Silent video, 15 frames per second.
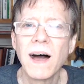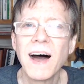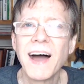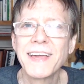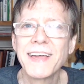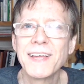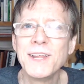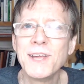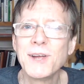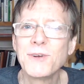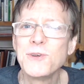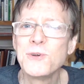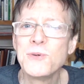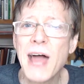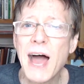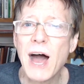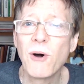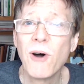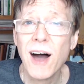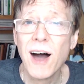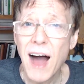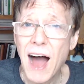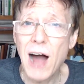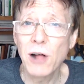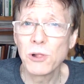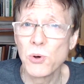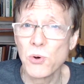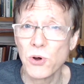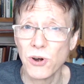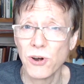I can hear you now.
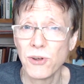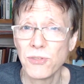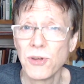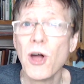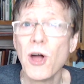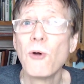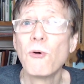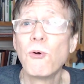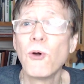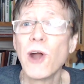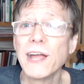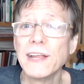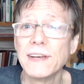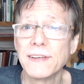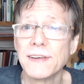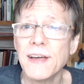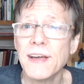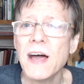Hollow earth? Right.